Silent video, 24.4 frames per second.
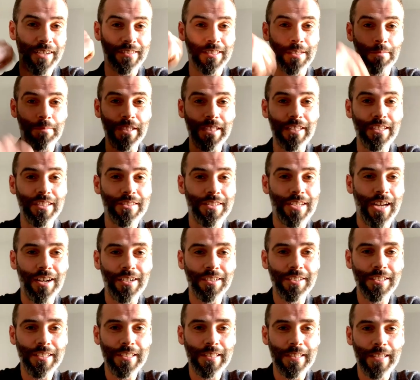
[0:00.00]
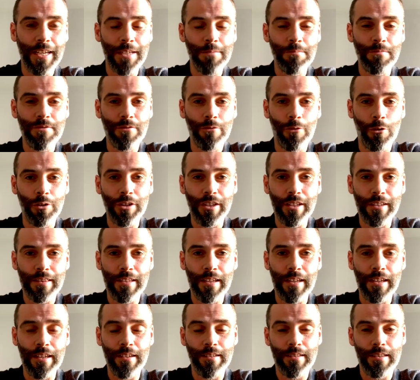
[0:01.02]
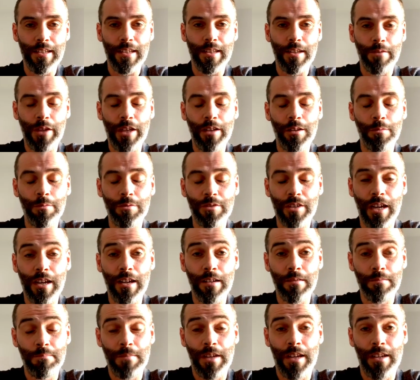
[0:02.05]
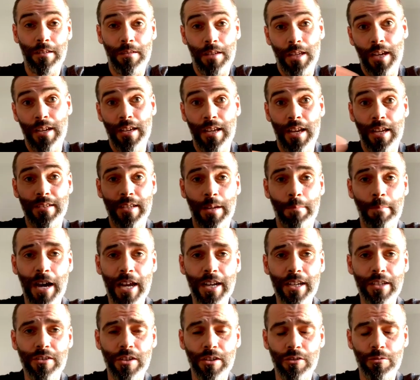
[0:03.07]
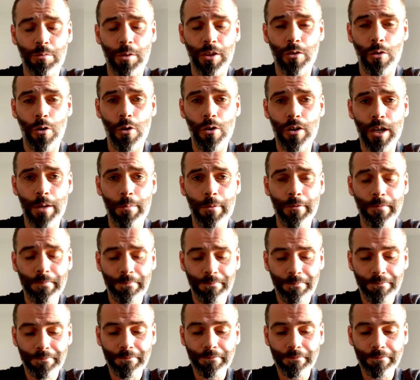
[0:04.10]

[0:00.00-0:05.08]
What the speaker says: has to be these challenging times for you to develop as a manager, as we're talking about.